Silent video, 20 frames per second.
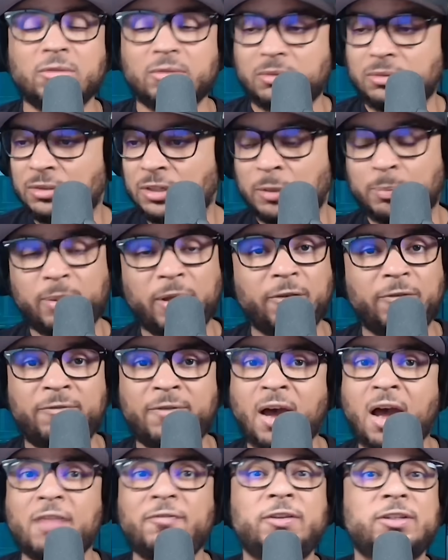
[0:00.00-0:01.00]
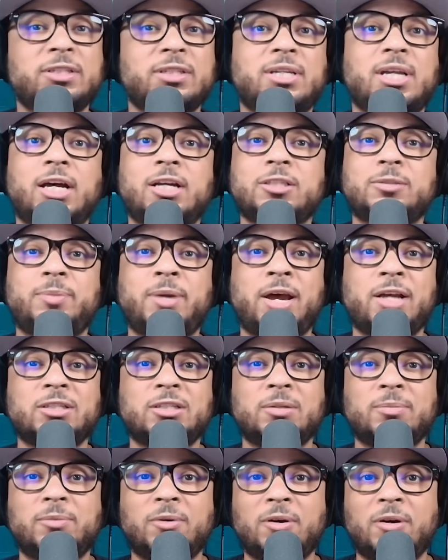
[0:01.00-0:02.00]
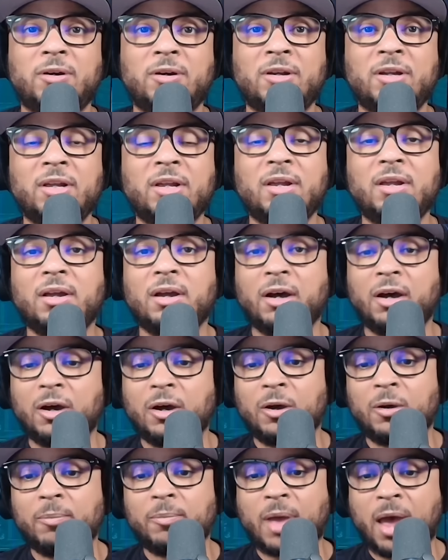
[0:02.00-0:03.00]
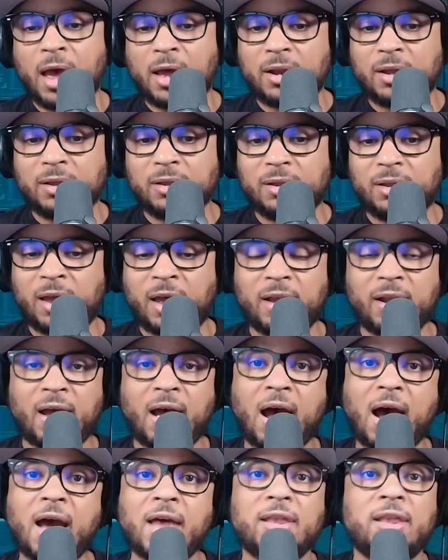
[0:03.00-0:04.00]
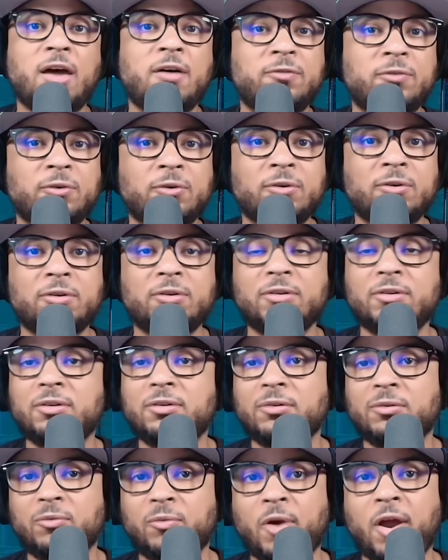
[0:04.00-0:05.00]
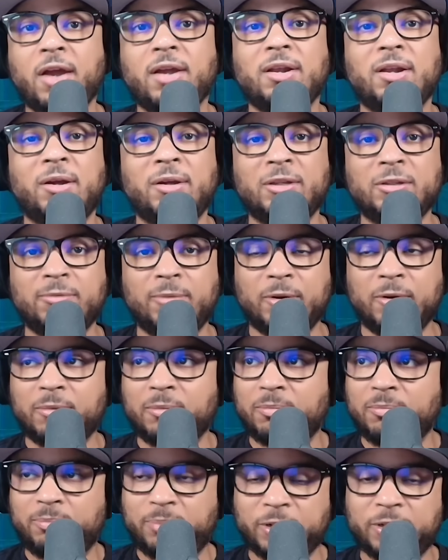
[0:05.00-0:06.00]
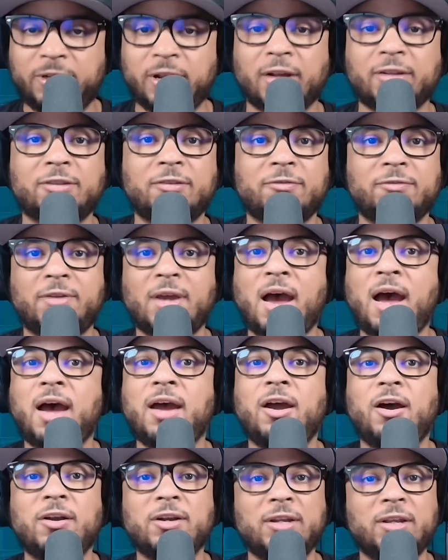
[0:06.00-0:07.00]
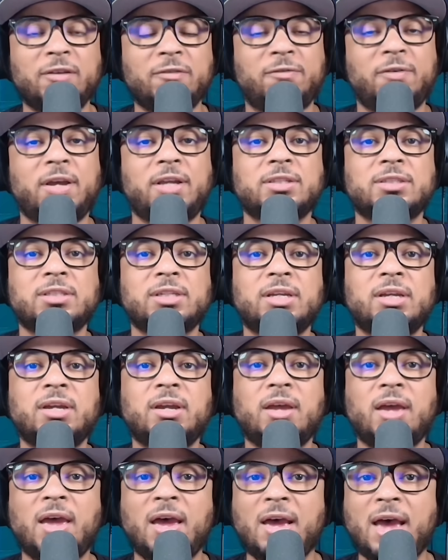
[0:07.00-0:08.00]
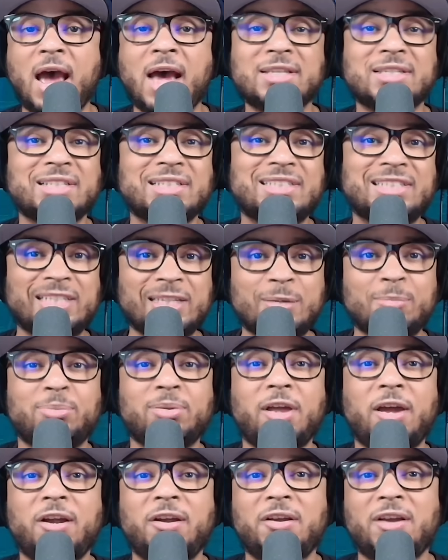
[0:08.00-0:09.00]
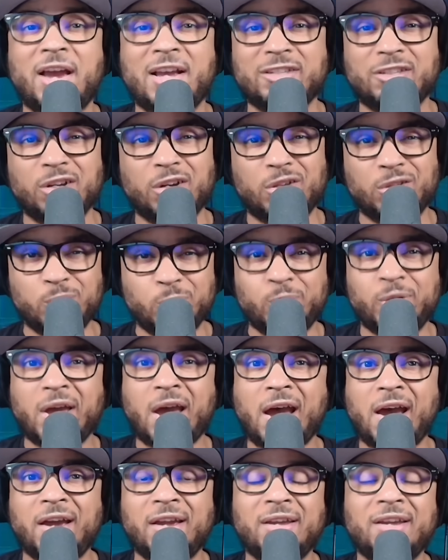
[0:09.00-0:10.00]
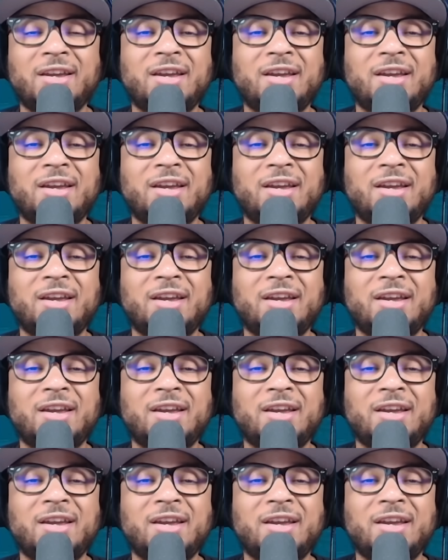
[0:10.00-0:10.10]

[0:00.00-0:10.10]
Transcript: He played 5 years of college basketball at a high level, right? He's been a productive guy on defense as a team player, as a glue guy,